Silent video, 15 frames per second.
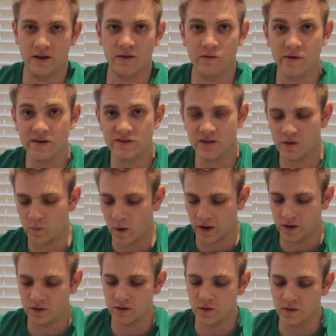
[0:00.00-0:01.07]
And the reason you
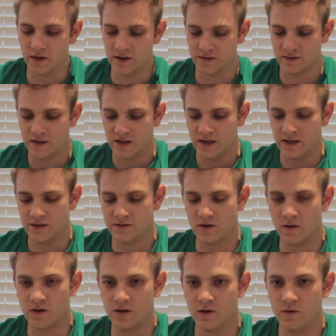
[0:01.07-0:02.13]
want to do this is
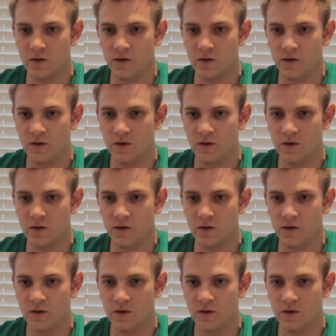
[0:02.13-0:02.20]
so that